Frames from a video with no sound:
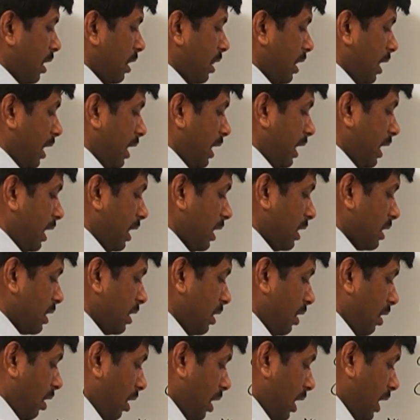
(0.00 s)
the
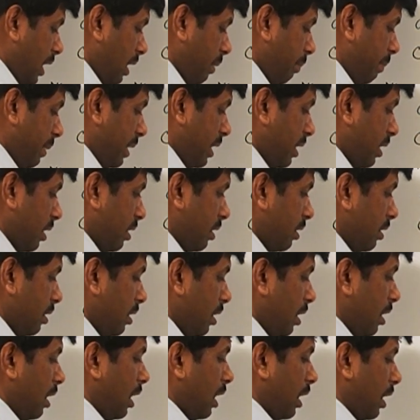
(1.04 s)
reaction already
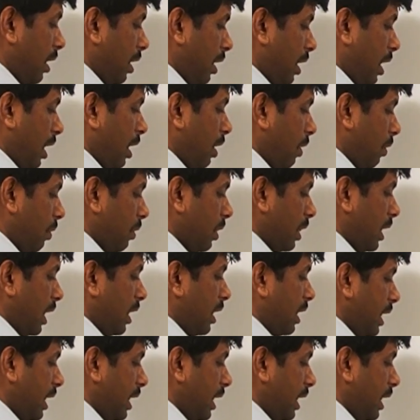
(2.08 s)
begun. Now that